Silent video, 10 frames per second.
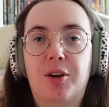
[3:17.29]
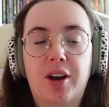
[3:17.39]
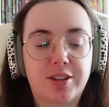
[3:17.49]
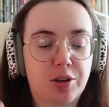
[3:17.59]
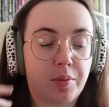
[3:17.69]

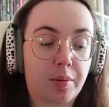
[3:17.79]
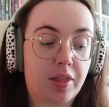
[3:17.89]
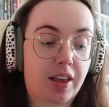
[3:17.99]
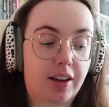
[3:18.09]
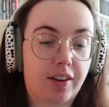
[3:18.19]
And so it made me
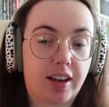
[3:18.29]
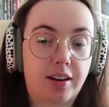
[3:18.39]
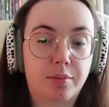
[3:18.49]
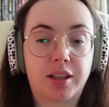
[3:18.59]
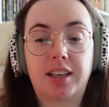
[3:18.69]
think of it, and
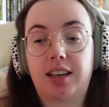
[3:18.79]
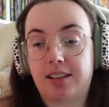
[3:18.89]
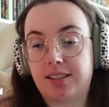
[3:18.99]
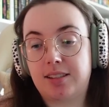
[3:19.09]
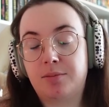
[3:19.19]
I'm like,
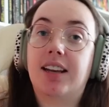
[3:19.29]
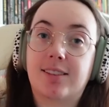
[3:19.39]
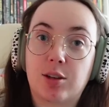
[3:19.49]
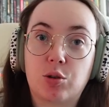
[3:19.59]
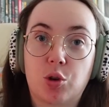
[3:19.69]
yes, it's
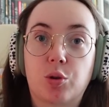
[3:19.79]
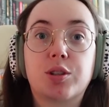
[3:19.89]
so true.